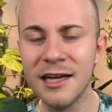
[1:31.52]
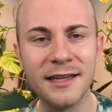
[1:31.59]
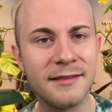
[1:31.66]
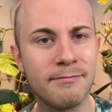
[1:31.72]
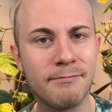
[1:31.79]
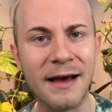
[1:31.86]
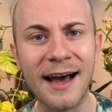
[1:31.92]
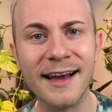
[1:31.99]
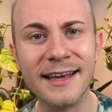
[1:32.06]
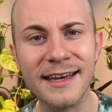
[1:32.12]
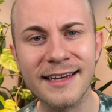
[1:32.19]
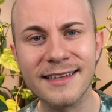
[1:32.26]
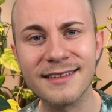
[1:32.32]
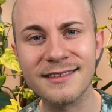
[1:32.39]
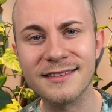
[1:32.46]
Back
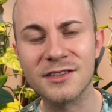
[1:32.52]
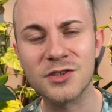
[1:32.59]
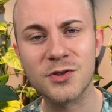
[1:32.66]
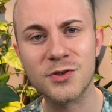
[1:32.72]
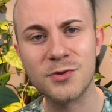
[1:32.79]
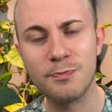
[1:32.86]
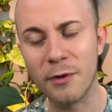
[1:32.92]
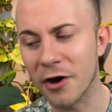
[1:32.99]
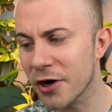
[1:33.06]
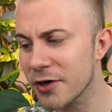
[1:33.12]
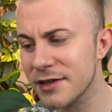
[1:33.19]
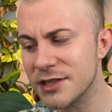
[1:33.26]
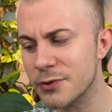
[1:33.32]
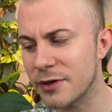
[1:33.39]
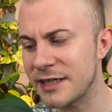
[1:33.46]
in
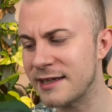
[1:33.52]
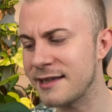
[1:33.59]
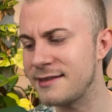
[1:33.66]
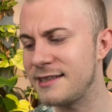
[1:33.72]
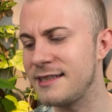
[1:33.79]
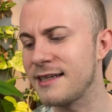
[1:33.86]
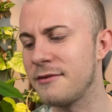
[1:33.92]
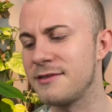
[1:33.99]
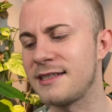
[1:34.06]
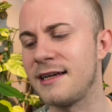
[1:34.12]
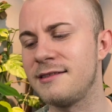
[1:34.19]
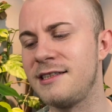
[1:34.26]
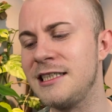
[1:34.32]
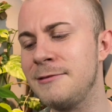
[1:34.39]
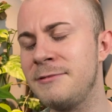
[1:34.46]
early twenty nineteen, I was
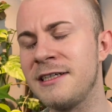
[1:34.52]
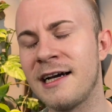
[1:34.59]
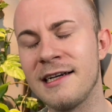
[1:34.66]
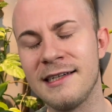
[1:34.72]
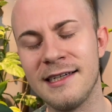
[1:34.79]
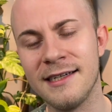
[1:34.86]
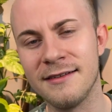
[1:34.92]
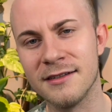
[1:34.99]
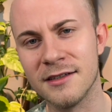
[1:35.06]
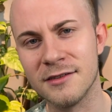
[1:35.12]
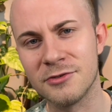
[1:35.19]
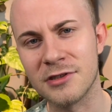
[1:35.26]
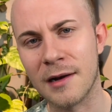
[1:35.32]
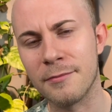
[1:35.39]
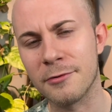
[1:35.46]
at T P I E, the
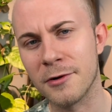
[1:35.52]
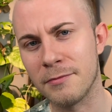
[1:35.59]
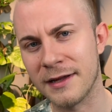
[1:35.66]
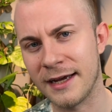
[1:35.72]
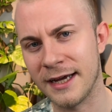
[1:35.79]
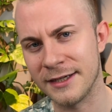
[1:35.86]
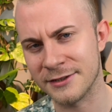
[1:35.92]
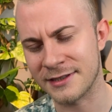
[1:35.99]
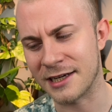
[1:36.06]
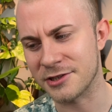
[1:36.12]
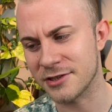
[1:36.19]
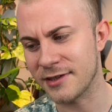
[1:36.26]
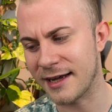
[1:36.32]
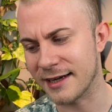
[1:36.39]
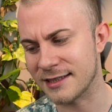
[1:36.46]
Tropical Plant
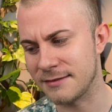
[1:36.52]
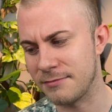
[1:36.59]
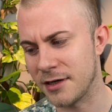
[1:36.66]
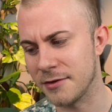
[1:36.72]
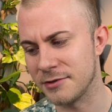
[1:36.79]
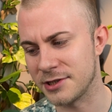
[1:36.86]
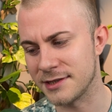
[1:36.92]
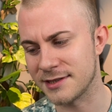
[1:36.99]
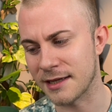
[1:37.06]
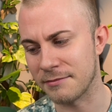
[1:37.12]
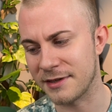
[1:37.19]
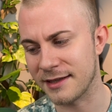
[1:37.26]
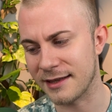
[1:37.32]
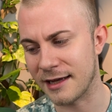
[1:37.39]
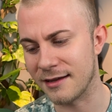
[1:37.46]
International Expo, which is
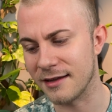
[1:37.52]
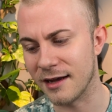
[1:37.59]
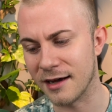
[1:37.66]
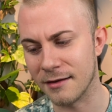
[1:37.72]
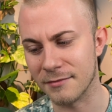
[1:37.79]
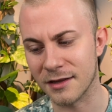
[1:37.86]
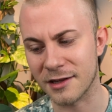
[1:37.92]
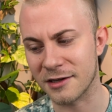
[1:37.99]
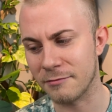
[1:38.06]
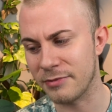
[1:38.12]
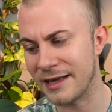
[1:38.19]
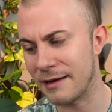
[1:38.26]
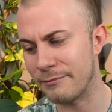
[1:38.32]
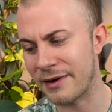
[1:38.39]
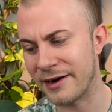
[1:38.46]
something that um, a lot of
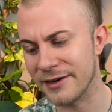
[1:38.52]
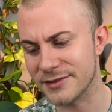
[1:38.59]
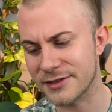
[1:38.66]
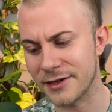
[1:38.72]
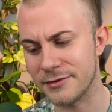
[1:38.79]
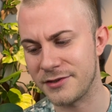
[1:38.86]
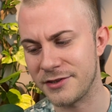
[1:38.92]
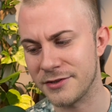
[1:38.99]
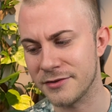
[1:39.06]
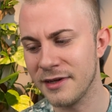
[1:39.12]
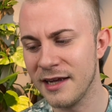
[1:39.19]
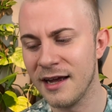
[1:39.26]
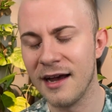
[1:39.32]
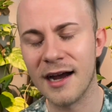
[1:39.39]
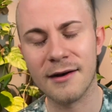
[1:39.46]
plant buyers go to.
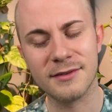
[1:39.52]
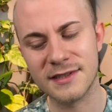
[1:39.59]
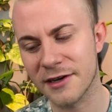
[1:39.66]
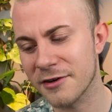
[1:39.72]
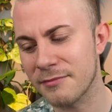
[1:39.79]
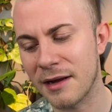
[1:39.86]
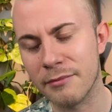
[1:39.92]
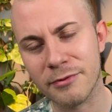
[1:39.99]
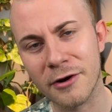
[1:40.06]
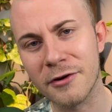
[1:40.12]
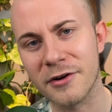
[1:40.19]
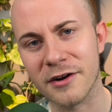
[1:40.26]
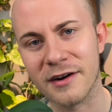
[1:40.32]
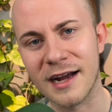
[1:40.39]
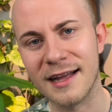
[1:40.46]
I was there with my
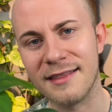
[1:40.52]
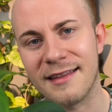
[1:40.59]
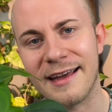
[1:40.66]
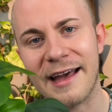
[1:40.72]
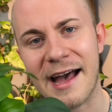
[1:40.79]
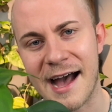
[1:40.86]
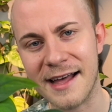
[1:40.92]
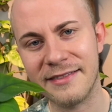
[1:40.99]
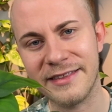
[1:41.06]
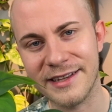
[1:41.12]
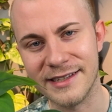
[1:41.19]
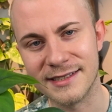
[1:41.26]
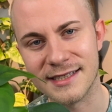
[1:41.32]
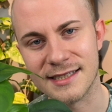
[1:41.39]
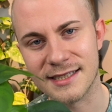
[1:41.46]
broker, and they had
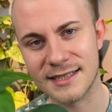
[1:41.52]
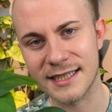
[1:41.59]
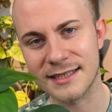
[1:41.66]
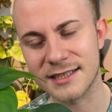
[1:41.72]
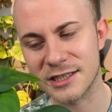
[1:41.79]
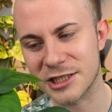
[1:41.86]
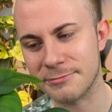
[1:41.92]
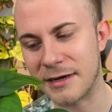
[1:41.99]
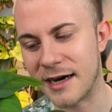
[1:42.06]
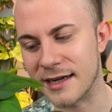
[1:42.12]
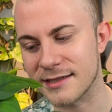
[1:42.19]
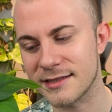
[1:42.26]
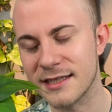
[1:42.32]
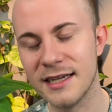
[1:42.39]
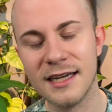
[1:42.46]
these in six-inch
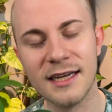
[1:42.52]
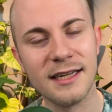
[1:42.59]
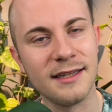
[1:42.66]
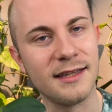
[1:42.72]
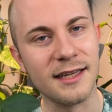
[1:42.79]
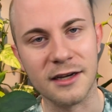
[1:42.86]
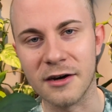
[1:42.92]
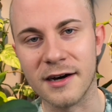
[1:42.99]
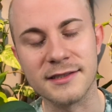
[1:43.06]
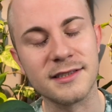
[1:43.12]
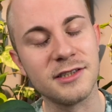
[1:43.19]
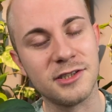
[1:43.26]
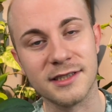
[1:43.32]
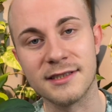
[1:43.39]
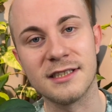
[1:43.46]
pots. They
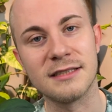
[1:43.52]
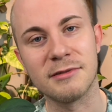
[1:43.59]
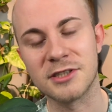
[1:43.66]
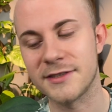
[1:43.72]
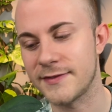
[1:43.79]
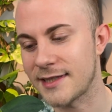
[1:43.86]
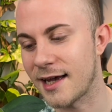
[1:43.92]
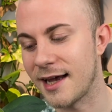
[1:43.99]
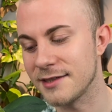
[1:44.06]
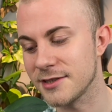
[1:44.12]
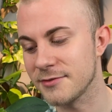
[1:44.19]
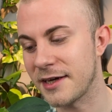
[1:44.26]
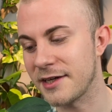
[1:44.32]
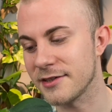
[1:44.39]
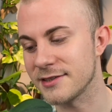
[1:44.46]
costed just as much as, as a
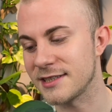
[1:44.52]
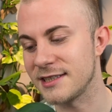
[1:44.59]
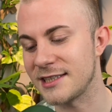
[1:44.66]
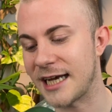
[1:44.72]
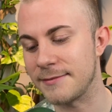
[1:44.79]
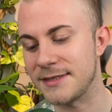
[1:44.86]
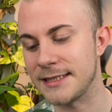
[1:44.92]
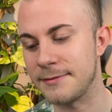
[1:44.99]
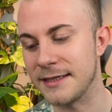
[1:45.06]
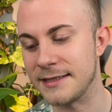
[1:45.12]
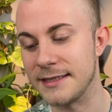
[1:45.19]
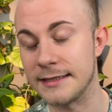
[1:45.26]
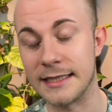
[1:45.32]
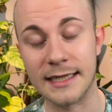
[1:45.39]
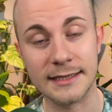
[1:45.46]
regular Scindapsus
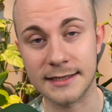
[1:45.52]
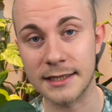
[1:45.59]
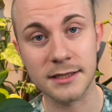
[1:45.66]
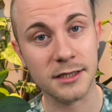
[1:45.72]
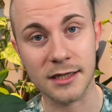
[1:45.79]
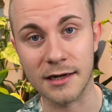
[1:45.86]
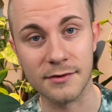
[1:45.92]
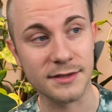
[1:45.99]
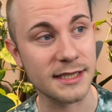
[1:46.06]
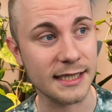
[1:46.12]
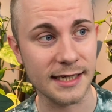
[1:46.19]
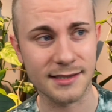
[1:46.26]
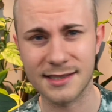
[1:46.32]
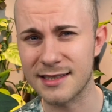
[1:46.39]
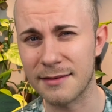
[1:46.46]
pictus, and I said to her, I was like,
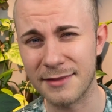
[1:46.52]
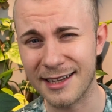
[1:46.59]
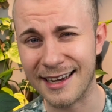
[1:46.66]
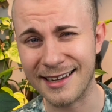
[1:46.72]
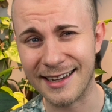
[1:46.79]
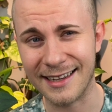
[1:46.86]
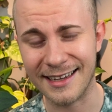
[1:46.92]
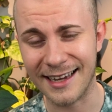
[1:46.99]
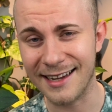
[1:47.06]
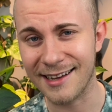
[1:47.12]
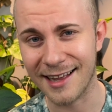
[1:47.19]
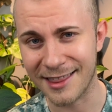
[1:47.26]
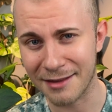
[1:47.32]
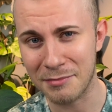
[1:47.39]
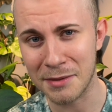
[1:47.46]
is this something I can get?
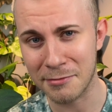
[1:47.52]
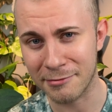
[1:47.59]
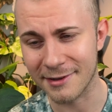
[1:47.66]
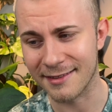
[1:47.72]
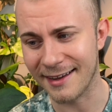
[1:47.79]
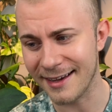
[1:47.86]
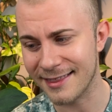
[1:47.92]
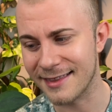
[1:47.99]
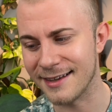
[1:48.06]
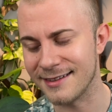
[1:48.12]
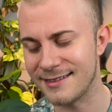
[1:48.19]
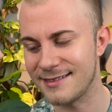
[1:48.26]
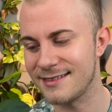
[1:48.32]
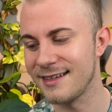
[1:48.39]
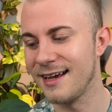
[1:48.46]
I think people would like
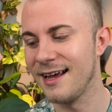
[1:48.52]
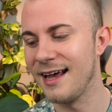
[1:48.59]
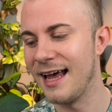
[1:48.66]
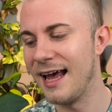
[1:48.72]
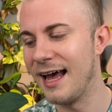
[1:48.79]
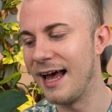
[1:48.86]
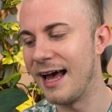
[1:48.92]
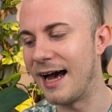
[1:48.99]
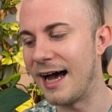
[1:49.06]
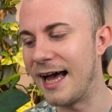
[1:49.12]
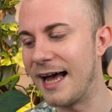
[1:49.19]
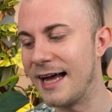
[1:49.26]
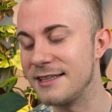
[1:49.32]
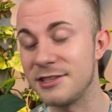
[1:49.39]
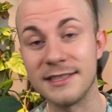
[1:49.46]
this.
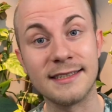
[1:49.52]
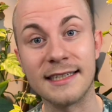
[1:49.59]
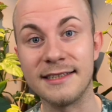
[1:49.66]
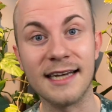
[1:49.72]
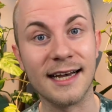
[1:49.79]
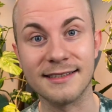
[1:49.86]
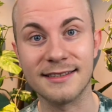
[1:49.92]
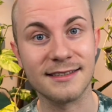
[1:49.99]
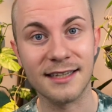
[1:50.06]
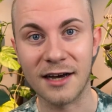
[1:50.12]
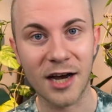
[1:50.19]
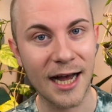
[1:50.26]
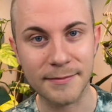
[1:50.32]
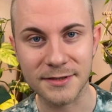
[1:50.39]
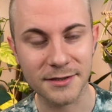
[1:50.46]
And she said, yes,
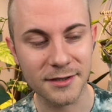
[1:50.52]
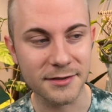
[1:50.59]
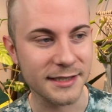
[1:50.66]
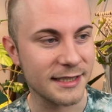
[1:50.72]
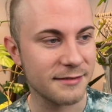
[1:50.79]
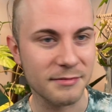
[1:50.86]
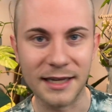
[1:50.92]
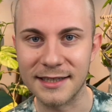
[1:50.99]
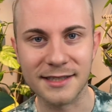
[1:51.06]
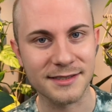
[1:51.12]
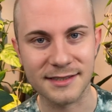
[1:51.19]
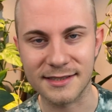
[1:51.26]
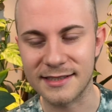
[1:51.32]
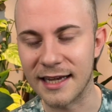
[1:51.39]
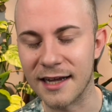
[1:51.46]
absolutely, it
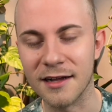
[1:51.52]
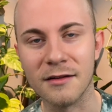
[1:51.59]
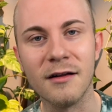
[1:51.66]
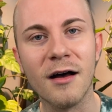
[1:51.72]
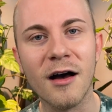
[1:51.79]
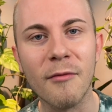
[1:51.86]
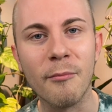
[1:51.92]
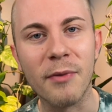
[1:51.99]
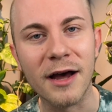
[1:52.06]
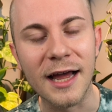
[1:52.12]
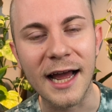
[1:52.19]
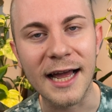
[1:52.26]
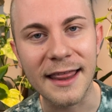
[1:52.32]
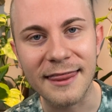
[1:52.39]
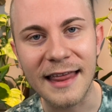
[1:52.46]
doesn't sell.
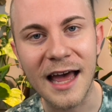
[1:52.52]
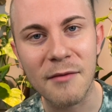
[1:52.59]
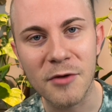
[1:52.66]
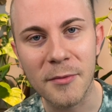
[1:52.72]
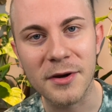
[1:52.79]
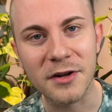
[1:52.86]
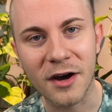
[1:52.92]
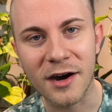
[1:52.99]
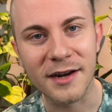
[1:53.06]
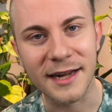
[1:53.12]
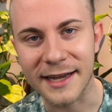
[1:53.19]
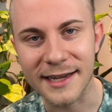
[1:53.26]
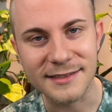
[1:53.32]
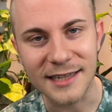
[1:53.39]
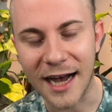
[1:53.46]
But in that moment on, I
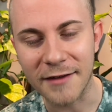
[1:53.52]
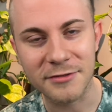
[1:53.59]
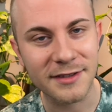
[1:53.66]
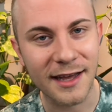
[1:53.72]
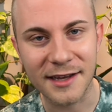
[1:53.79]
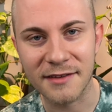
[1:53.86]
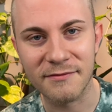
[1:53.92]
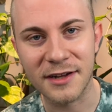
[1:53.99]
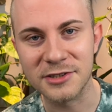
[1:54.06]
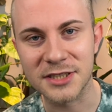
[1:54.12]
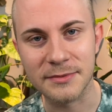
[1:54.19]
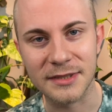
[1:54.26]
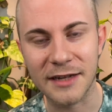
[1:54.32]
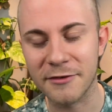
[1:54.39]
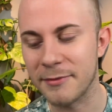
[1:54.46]
guess after that
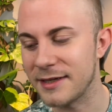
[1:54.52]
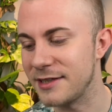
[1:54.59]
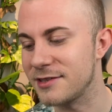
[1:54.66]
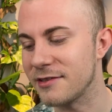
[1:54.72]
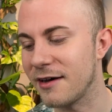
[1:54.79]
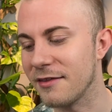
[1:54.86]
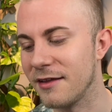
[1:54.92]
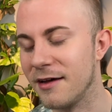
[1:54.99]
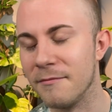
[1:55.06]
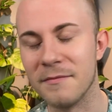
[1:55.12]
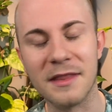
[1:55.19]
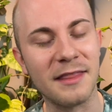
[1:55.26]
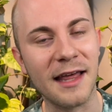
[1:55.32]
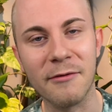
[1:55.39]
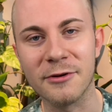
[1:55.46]
convention, when everybody saw them,
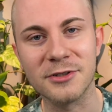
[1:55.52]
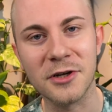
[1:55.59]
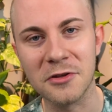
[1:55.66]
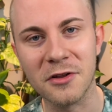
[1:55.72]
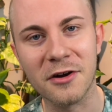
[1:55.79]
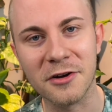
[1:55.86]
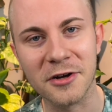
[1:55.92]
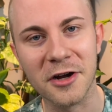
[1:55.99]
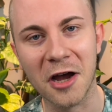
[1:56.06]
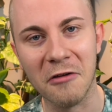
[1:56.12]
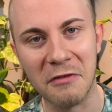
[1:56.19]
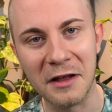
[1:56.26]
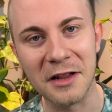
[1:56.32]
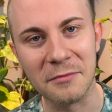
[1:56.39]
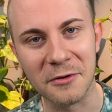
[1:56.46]
they were no longer
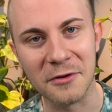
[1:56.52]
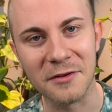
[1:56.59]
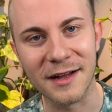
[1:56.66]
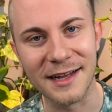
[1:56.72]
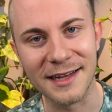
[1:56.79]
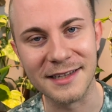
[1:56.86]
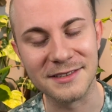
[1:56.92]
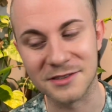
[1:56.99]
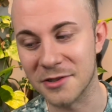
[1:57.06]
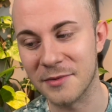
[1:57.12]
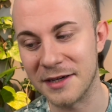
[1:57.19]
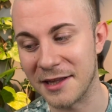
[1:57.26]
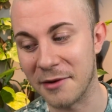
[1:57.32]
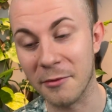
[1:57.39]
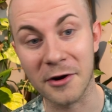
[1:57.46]
available as the
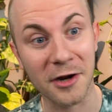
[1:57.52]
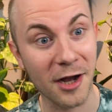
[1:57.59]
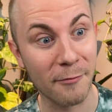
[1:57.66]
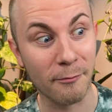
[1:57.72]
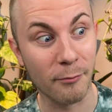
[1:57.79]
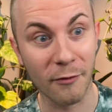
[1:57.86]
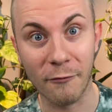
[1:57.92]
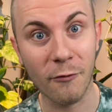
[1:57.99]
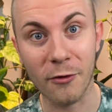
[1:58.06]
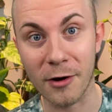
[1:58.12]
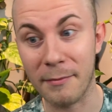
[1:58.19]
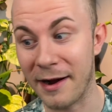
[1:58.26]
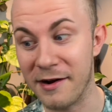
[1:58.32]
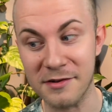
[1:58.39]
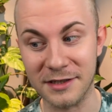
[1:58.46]
way they were before,
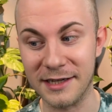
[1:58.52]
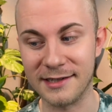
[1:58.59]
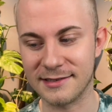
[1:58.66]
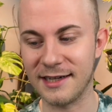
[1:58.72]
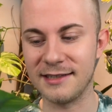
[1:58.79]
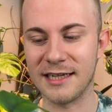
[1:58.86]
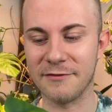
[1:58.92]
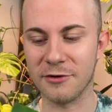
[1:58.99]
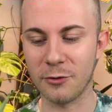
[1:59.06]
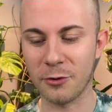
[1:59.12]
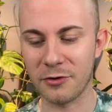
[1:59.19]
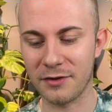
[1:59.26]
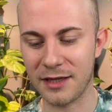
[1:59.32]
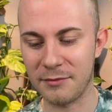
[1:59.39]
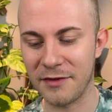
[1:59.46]
apparently, because I never
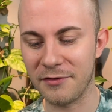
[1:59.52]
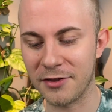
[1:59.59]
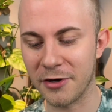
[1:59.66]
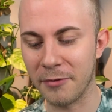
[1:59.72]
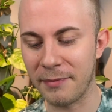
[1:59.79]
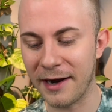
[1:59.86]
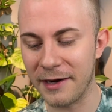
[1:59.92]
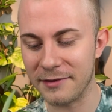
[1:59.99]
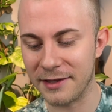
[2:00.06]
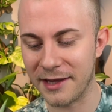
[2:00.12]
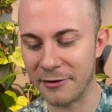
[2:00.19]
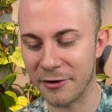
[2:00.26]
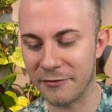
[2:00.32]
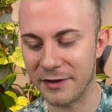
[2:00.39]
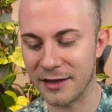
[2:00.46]
ordered them, even though apparently
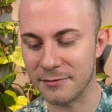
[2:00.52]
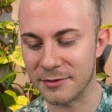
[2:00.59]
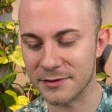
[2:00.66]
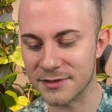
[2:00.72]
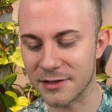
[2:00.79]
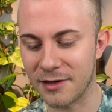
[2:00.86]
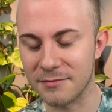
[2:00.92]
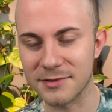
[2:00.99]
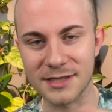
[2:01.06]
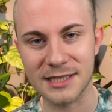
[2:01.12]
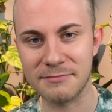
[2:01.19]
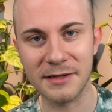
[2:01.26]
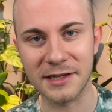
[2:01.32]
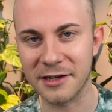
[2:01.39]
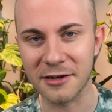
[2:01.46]
they were available. So I'm just
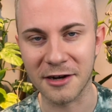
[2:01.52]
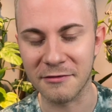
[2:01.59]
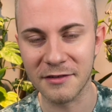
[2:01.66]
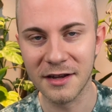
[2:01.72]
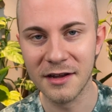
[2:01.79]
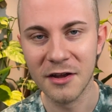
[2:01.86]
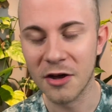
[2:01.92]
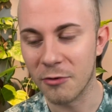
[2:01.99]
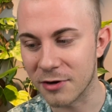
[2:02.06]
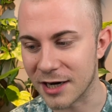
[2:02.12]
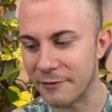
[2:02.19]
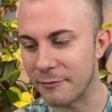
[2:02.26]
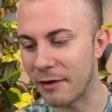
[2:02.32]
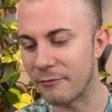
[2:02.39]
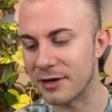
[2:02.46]
speaking off what
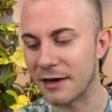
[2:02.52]
I've, what I've